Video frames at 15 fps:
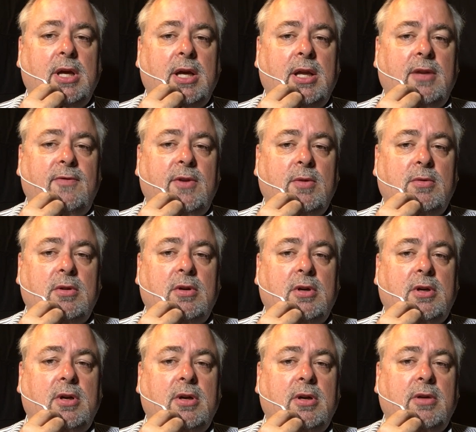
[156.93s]
And if you
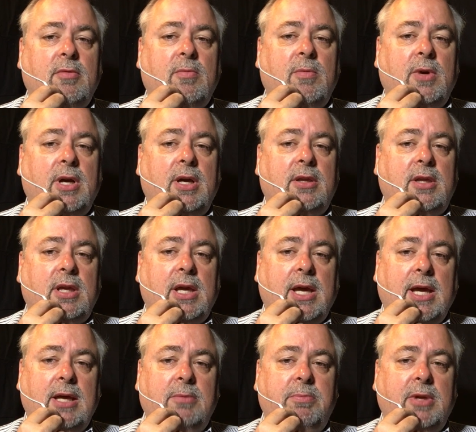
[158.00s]
look at the
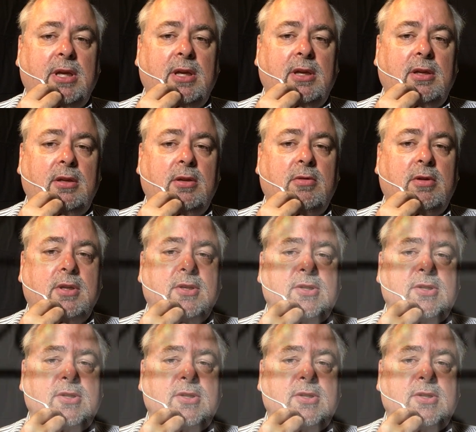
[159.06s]
A B, you can